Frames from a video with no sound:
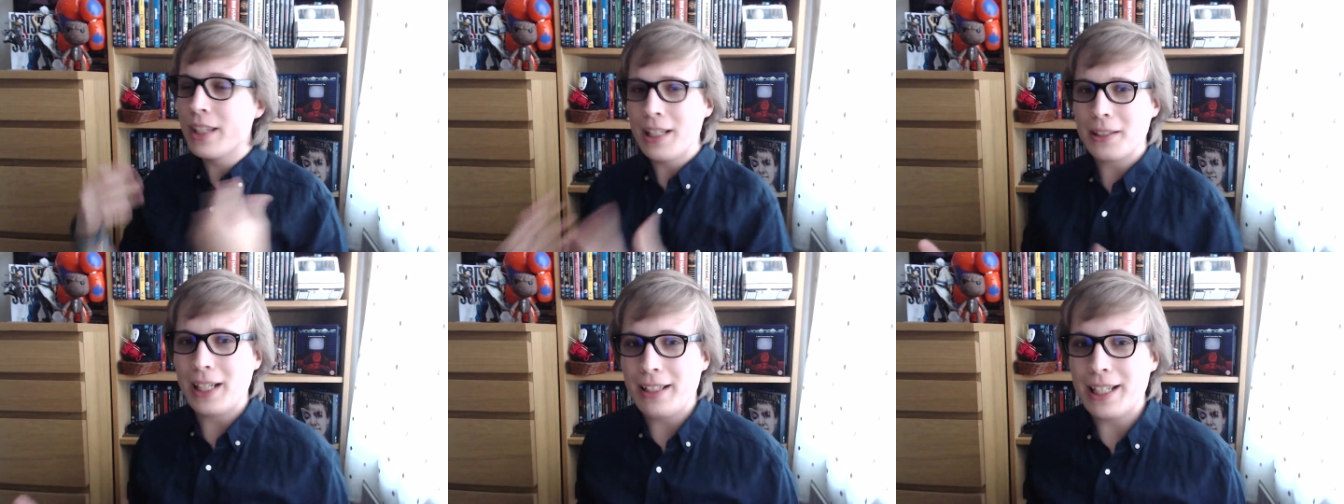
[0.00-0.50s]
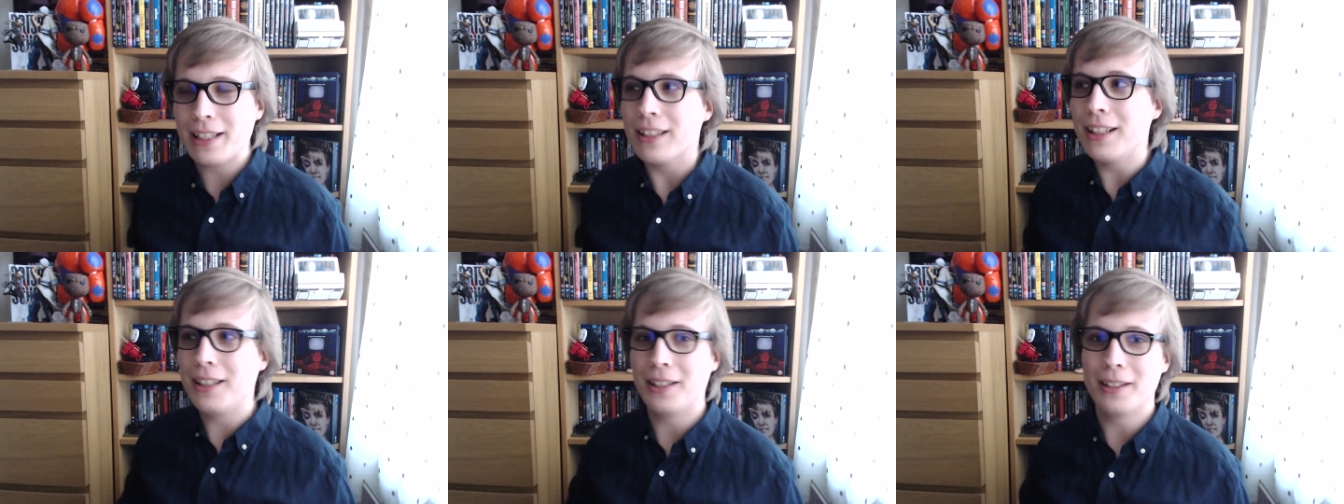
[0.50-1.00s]
It's kind of like,
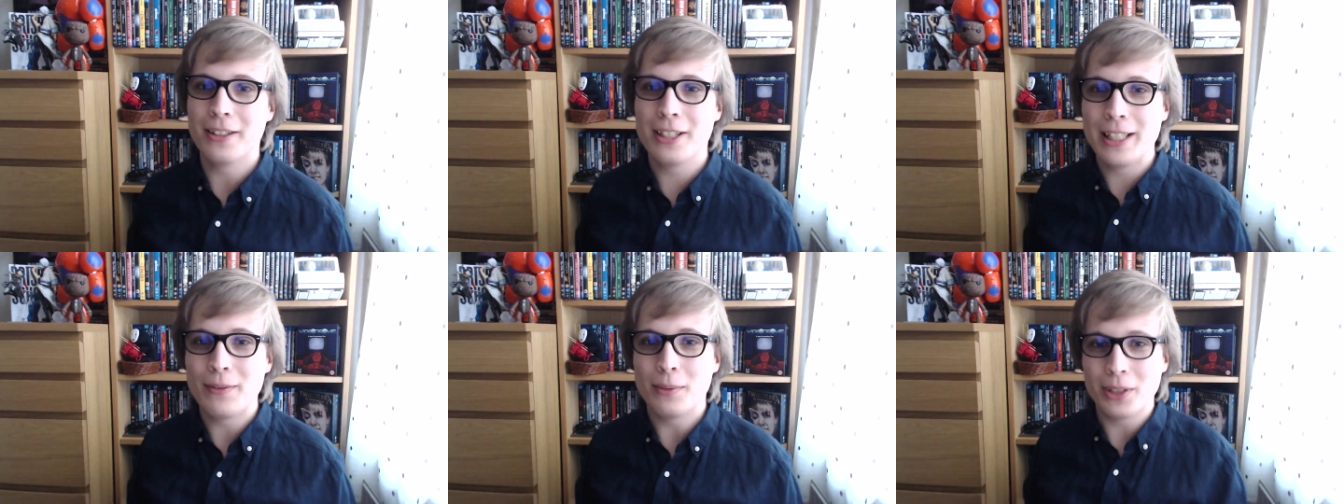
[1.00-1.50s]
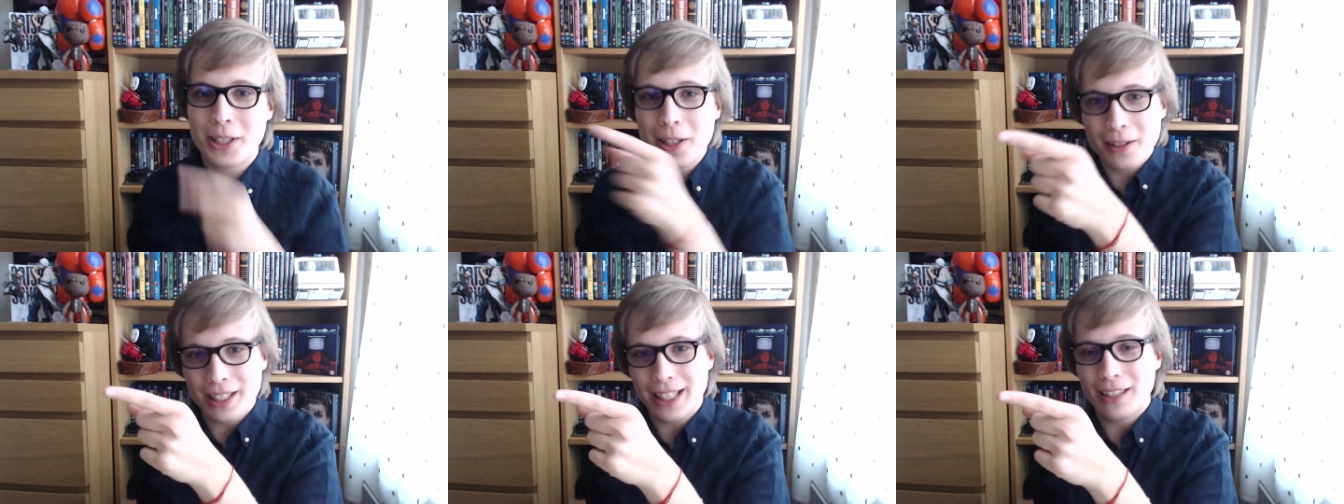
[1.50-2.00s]
oh, she's even more
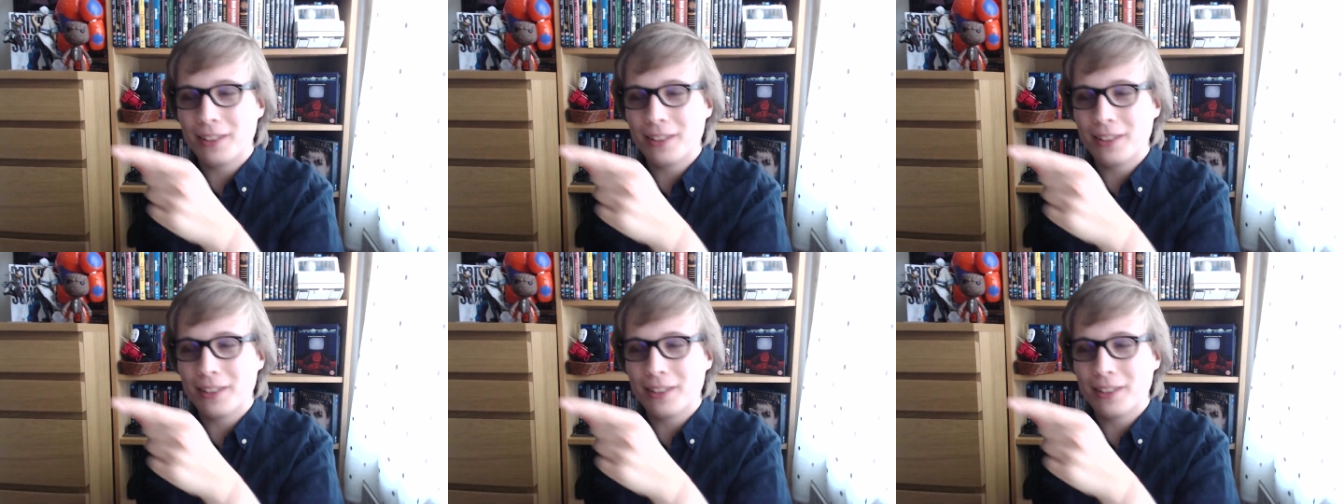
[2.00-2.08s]
cuter now.